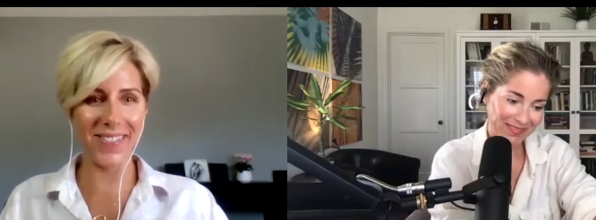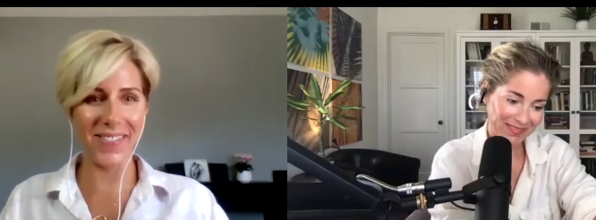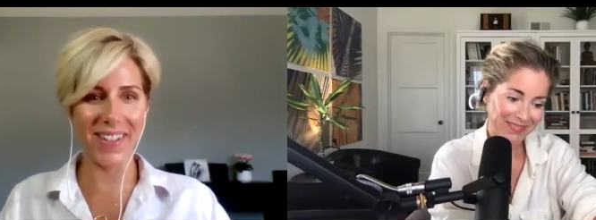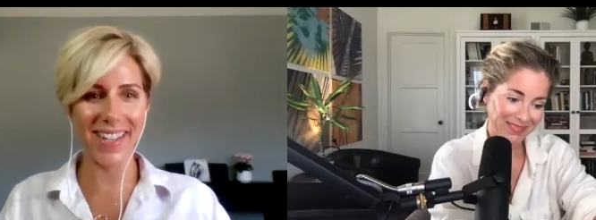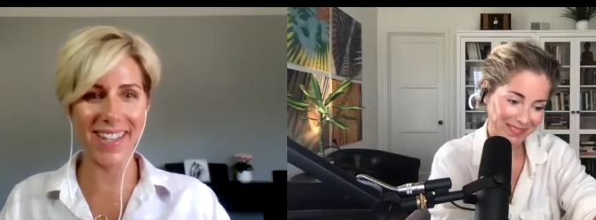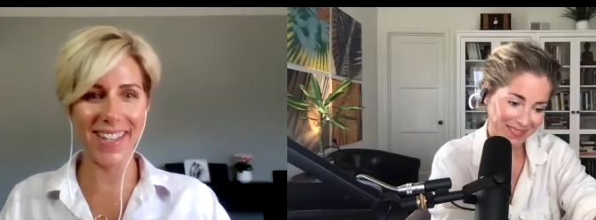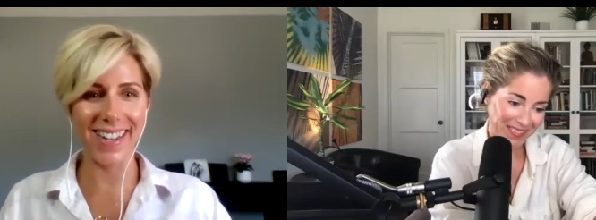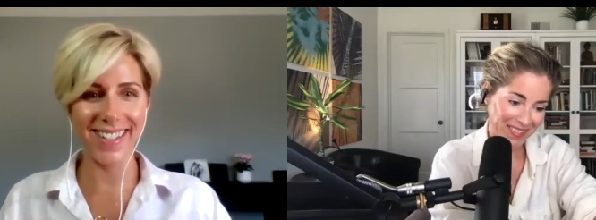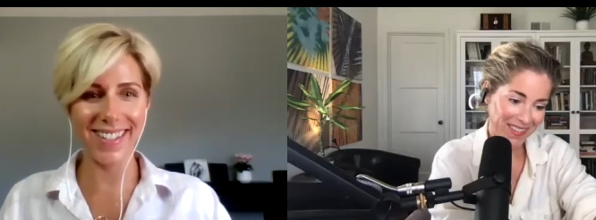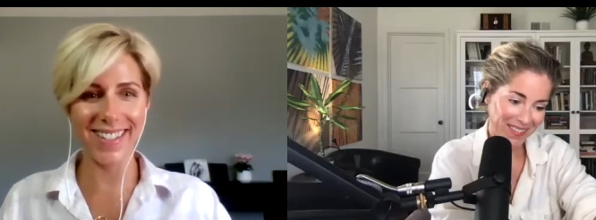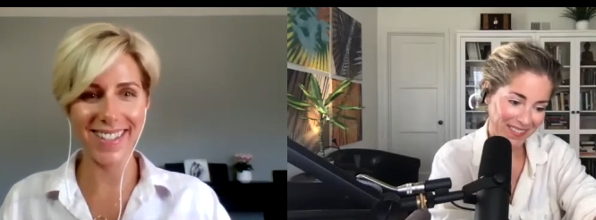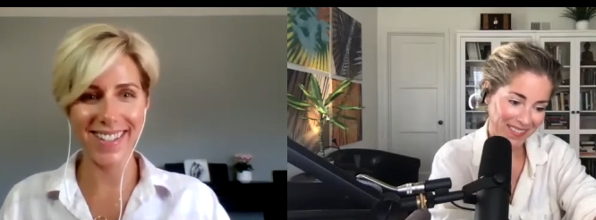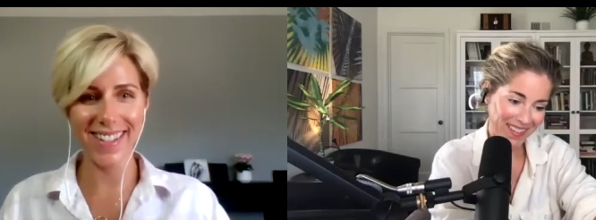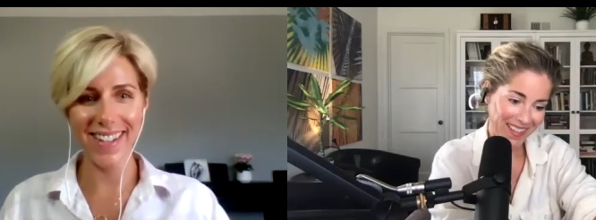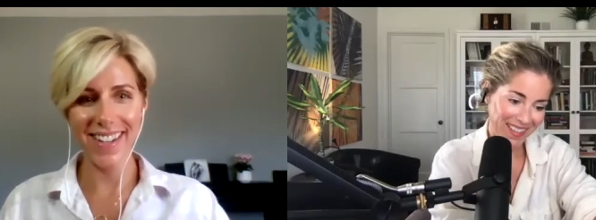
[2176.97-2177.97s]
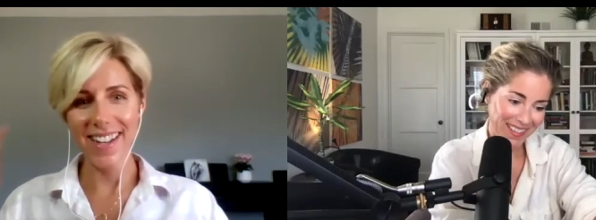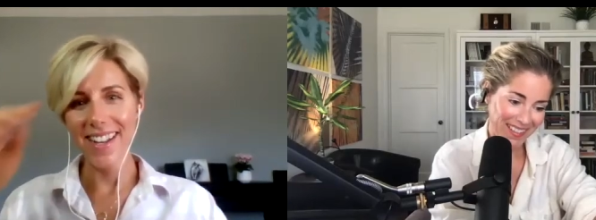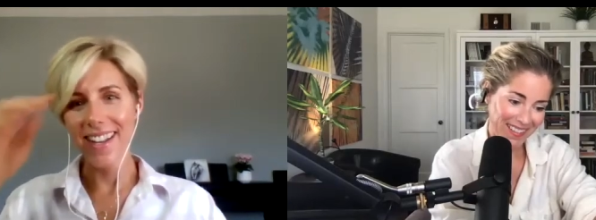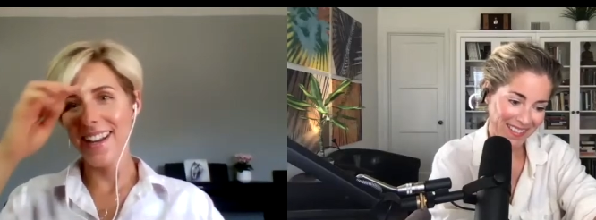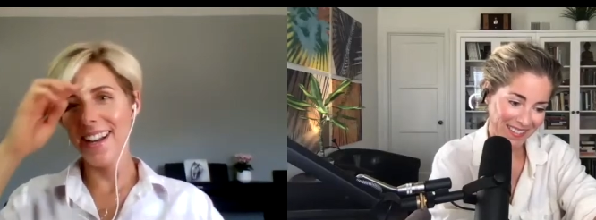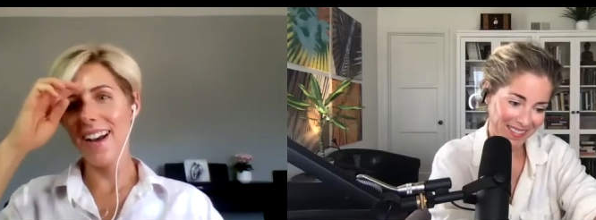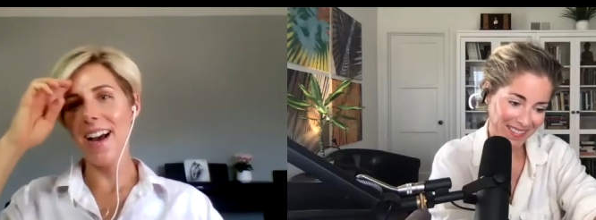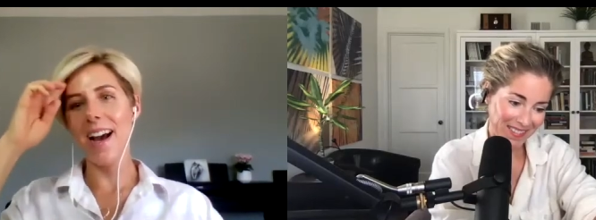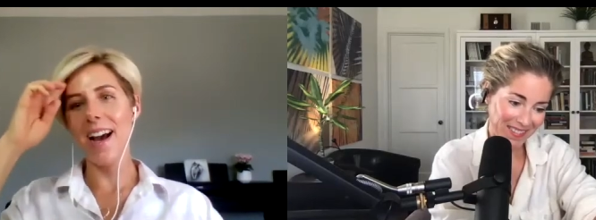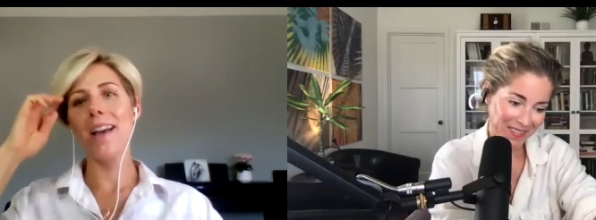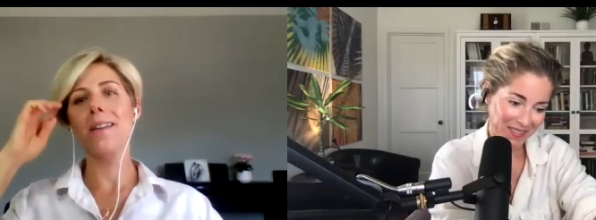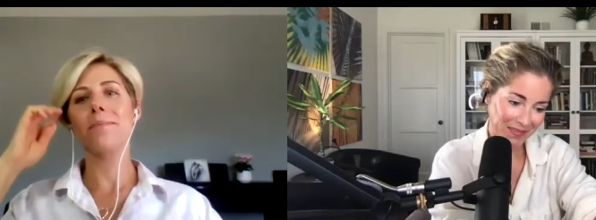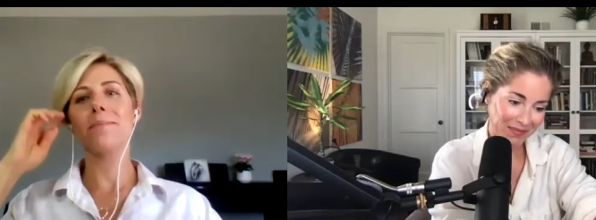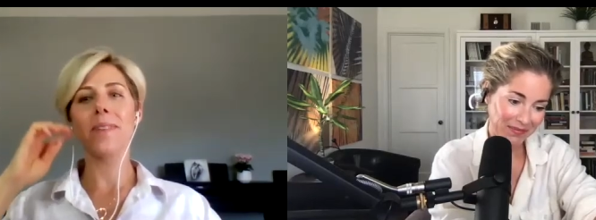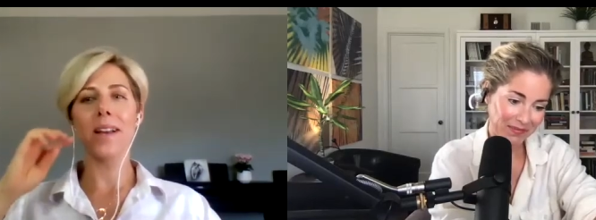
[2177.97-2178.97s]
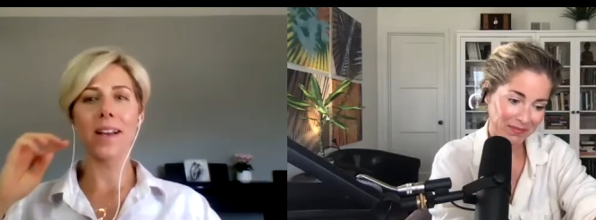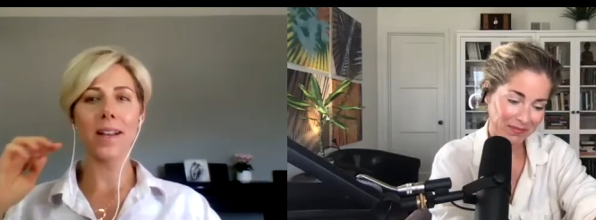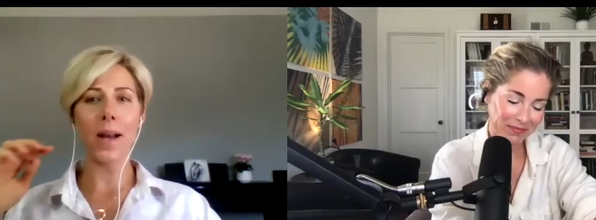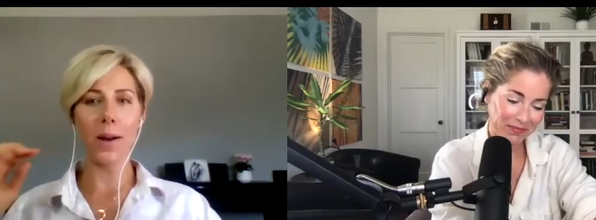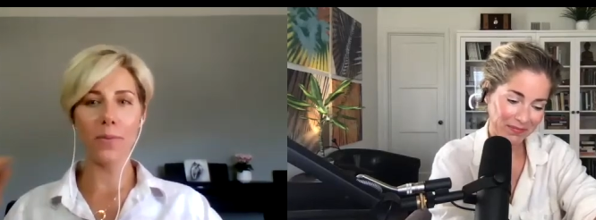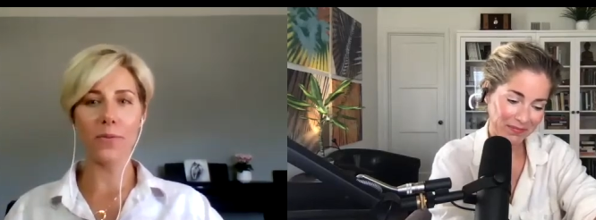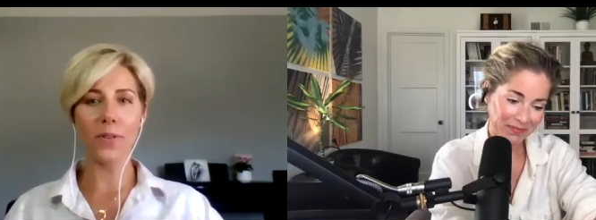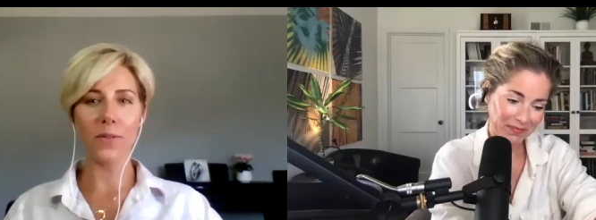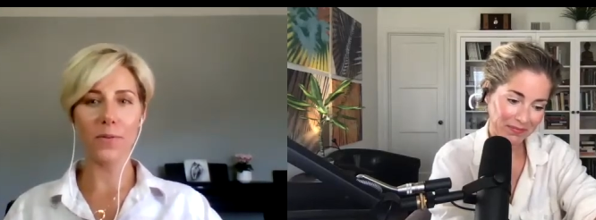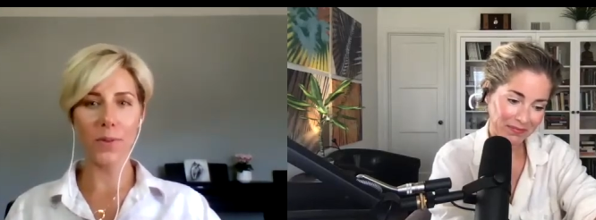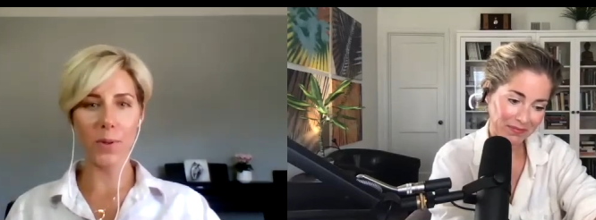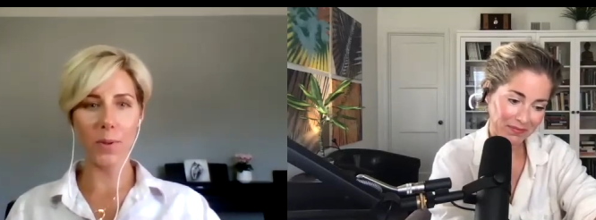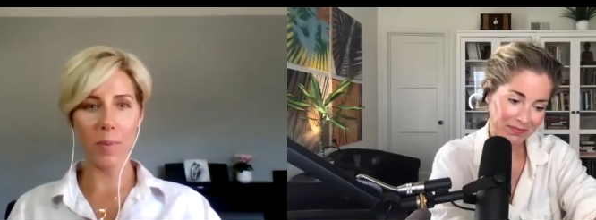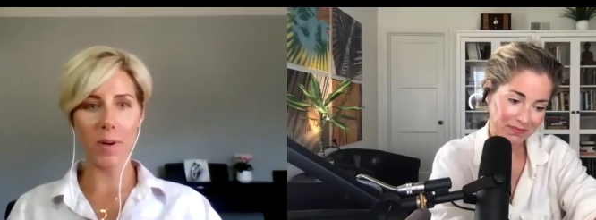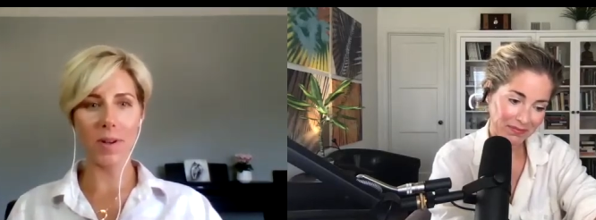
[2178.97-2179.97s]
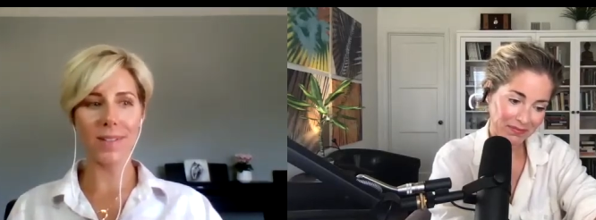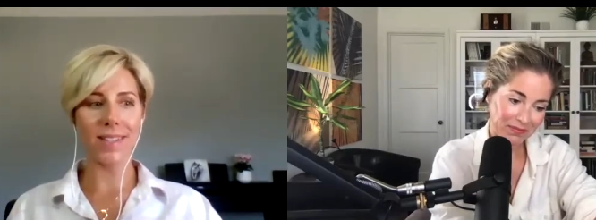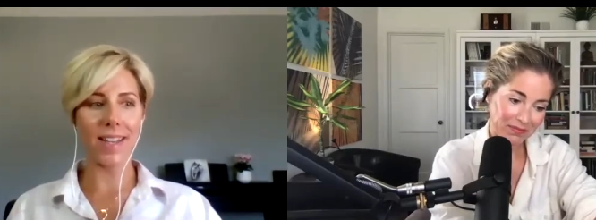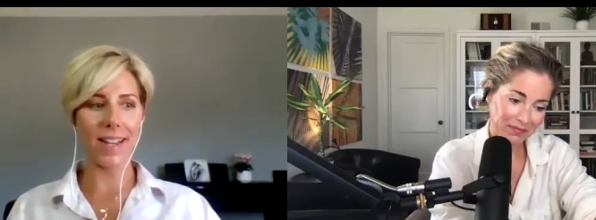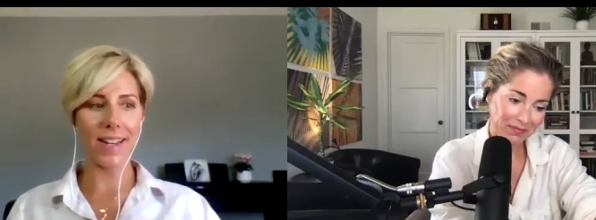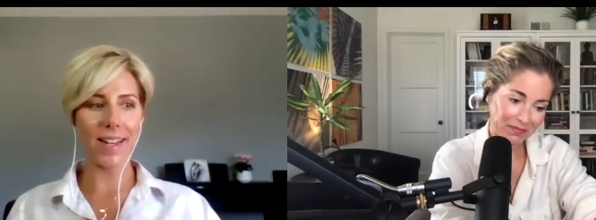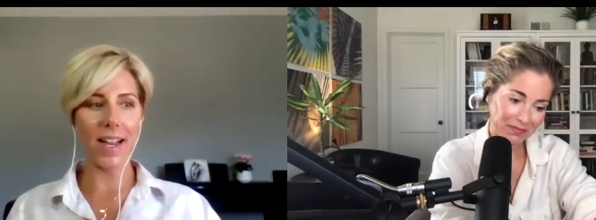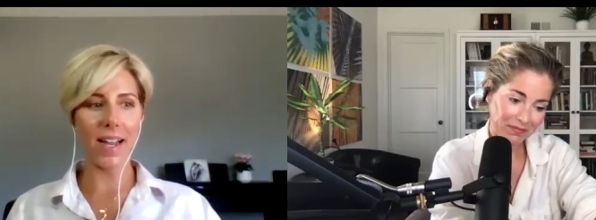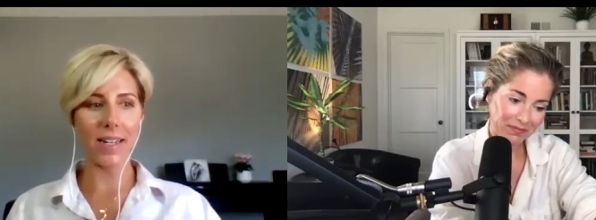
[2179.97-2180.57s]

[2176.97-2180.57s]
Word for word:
Speaker 1: because I'm a comfort food person.